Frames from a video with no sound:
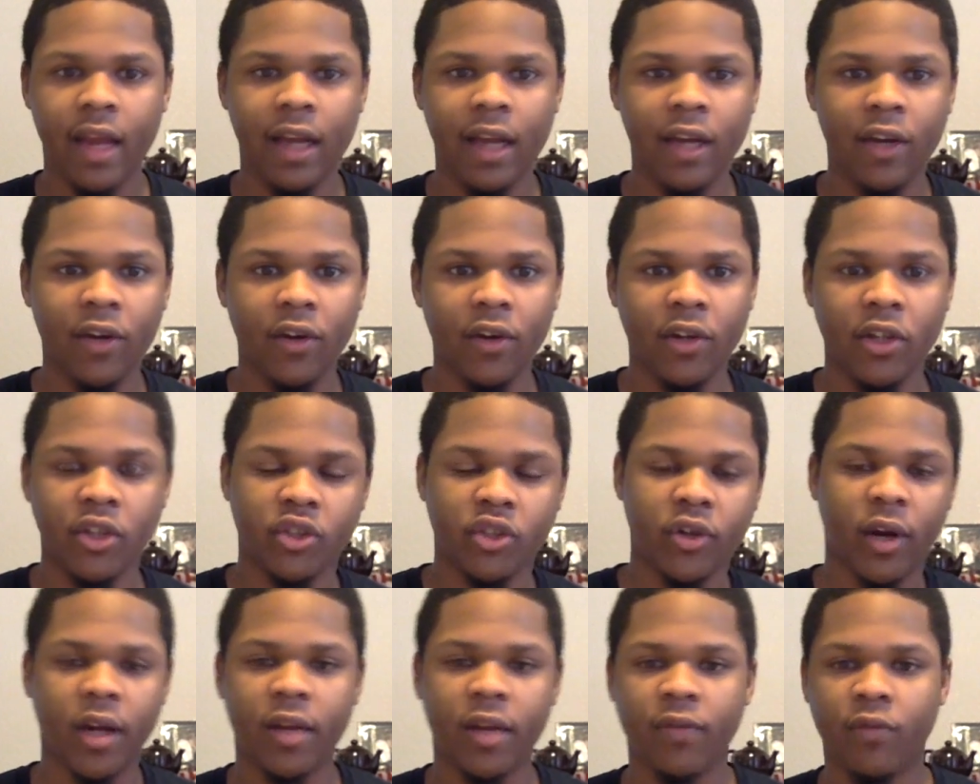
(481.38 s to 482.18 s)
literally
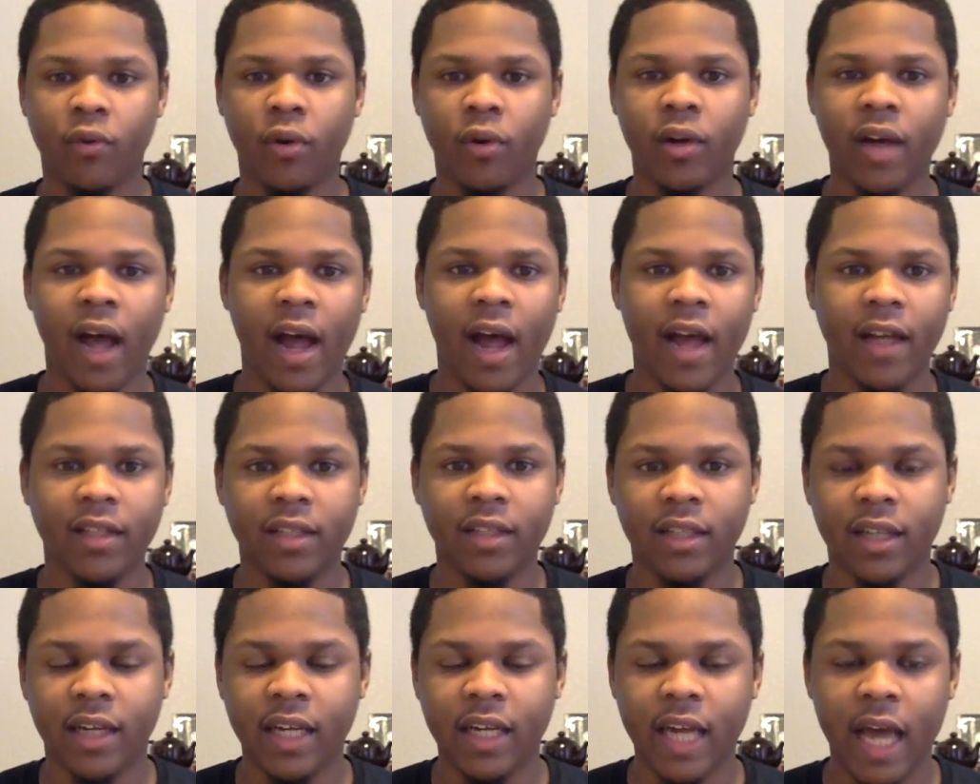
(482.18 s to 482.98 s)
traded for a guy and took
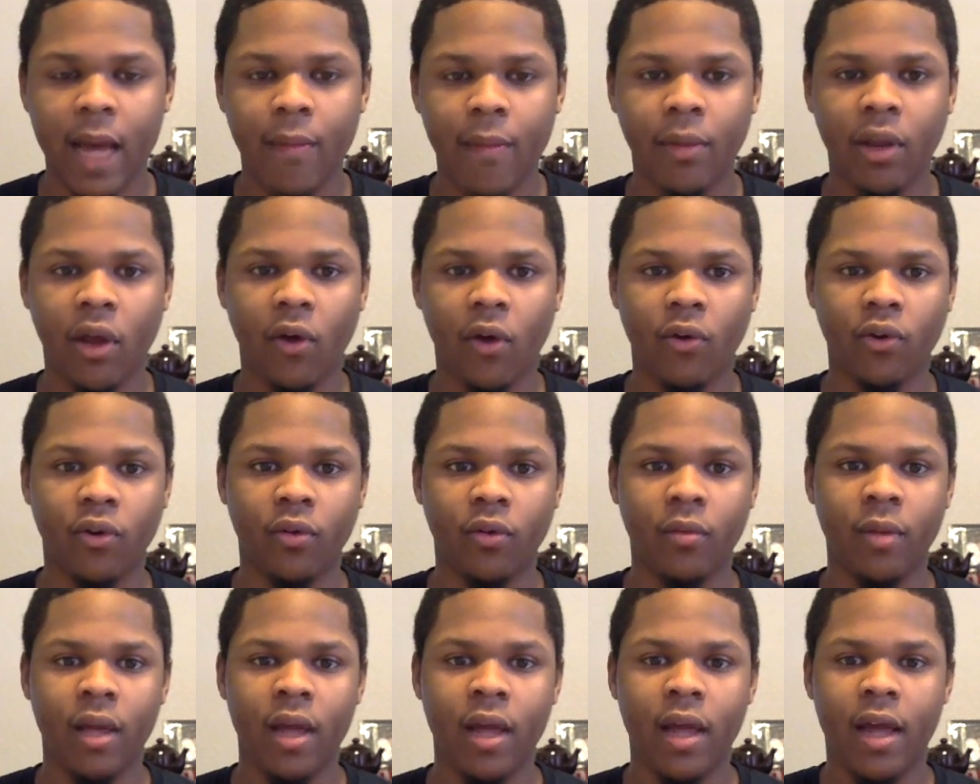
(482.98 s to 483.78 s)
a gamble on him,
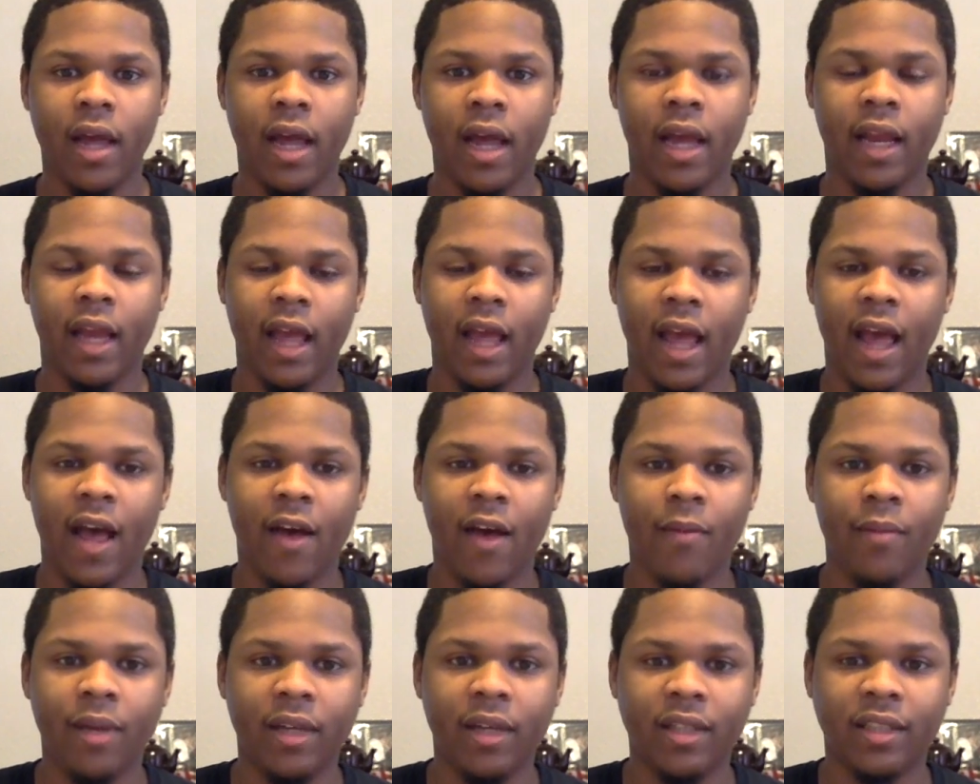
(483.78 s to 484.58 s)
and they have
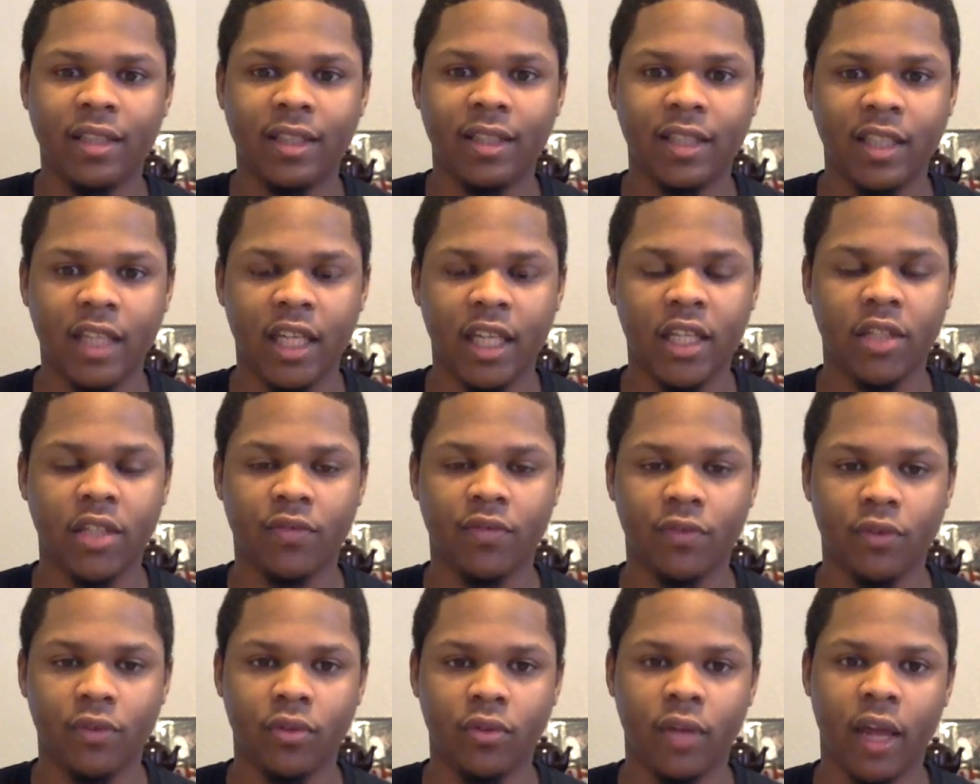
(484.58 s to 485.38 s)
been
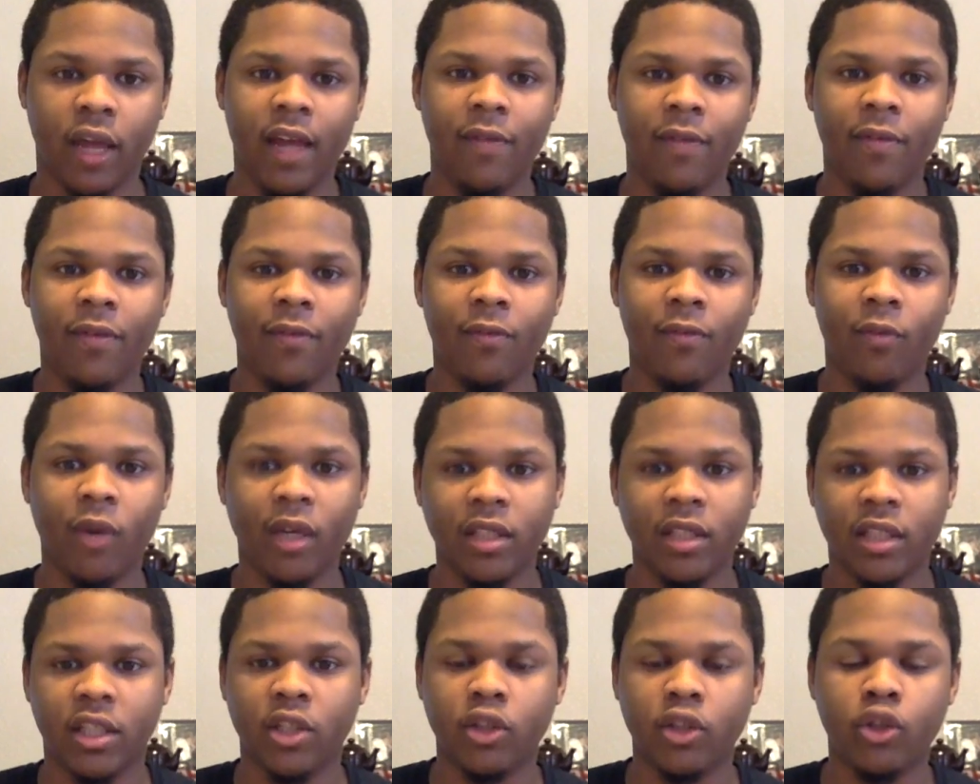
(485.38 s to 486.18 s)
successful. They even went
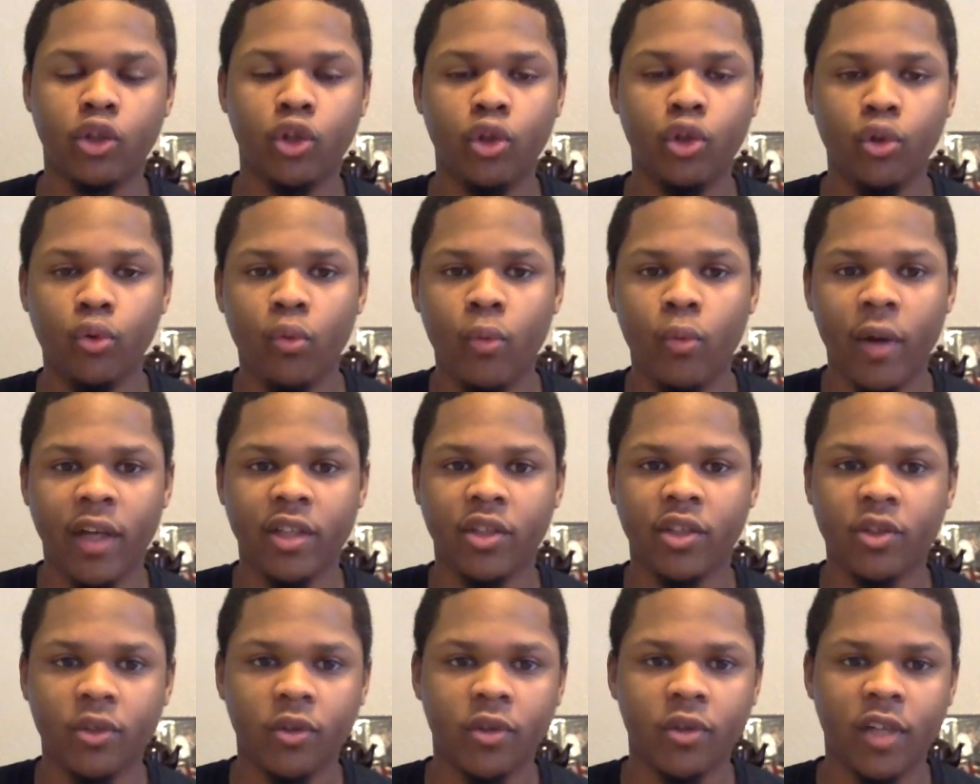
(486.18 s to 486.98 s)
to 2
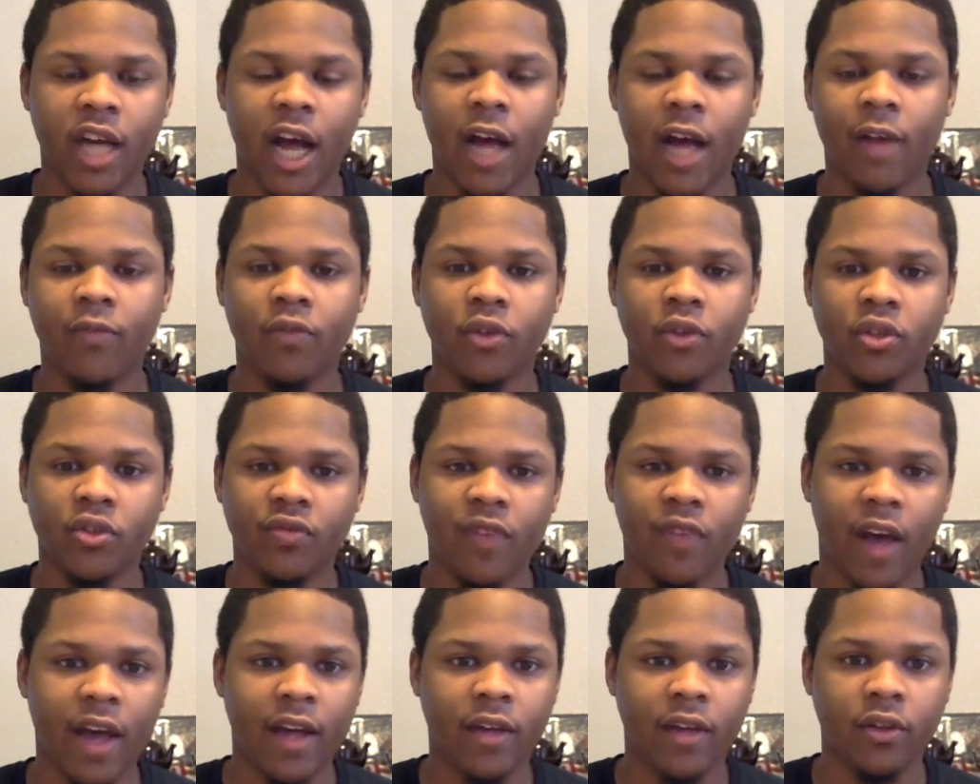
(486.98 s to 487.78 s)
Western Conference
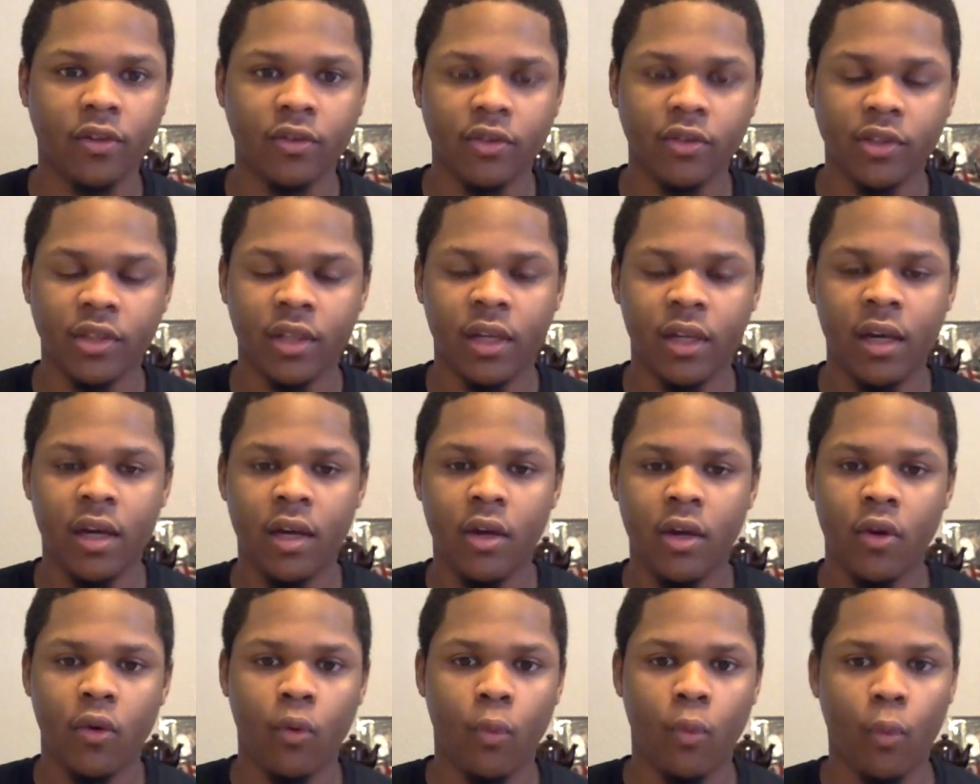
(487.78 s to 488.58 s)
Finals
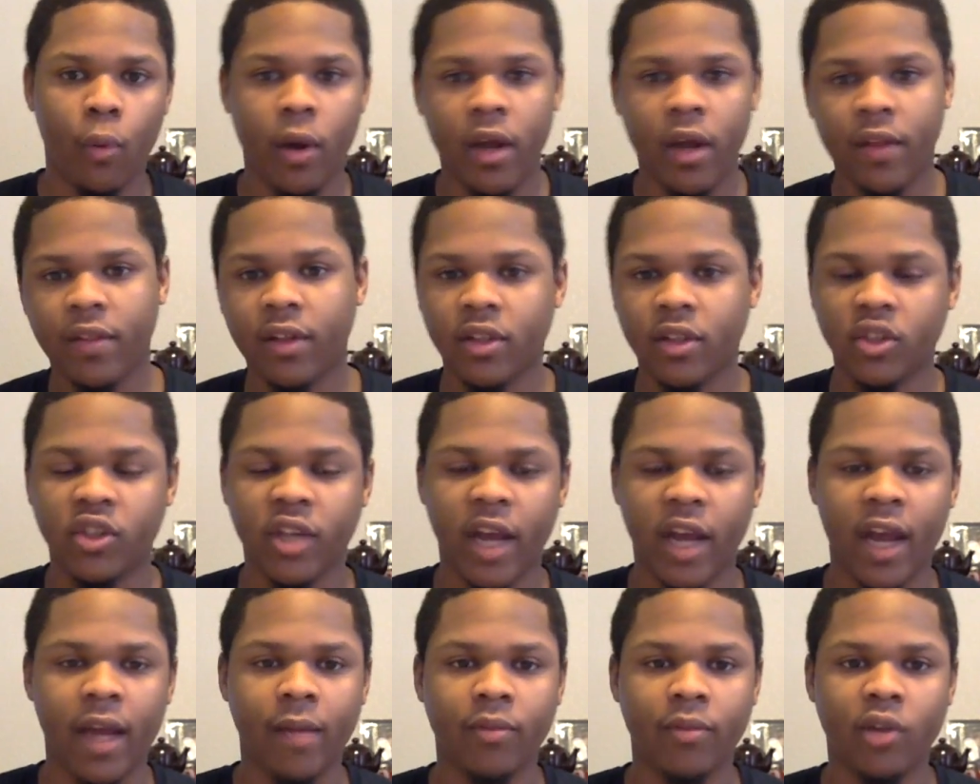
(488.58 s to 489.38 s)
with
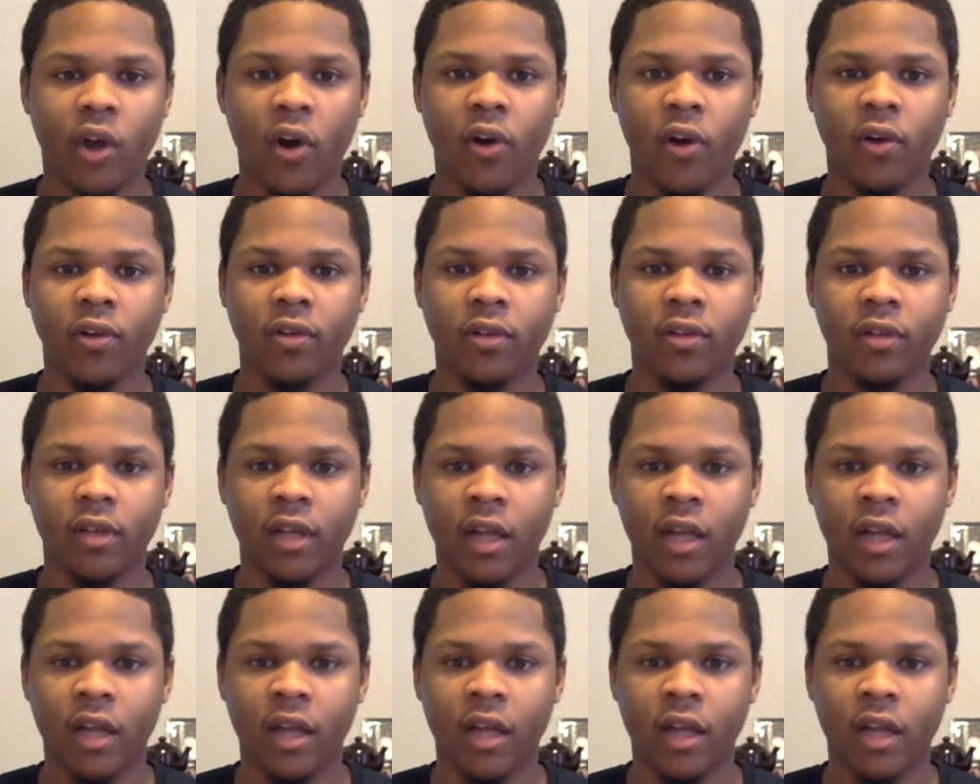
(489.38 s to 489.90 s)
James Harden